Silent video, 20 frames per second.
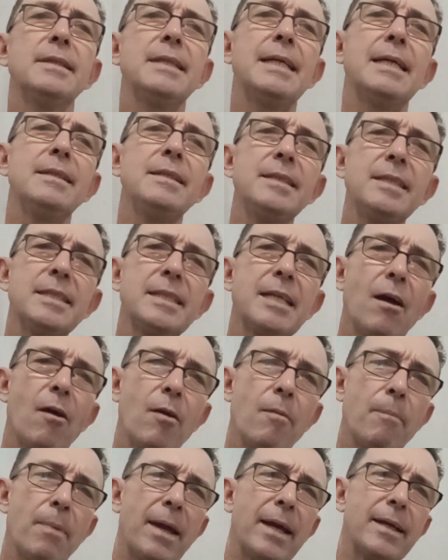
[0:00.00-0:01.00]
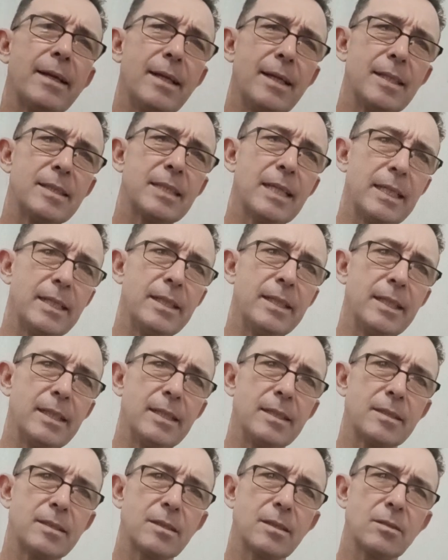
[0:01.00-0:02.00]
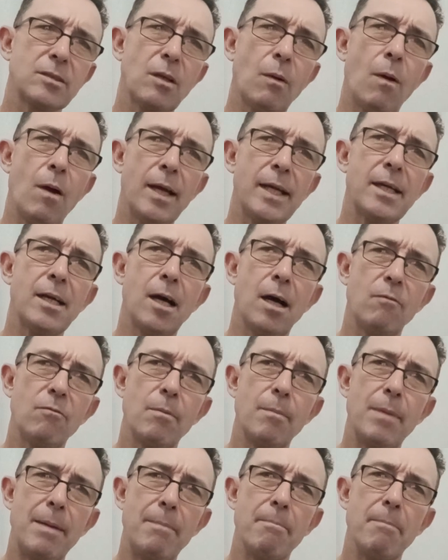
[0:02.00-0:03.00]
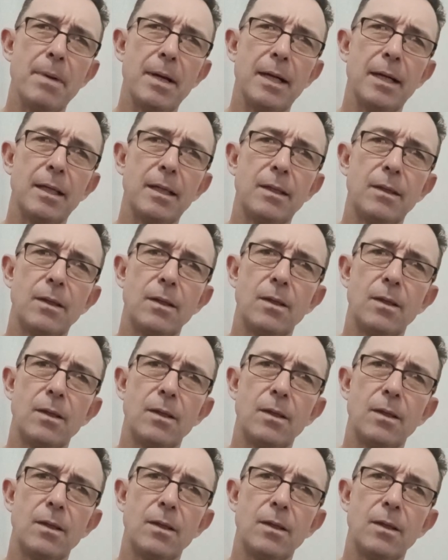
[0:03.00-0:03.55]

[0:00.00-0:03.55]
Now, this is going back nearly 10 years, so I can't remember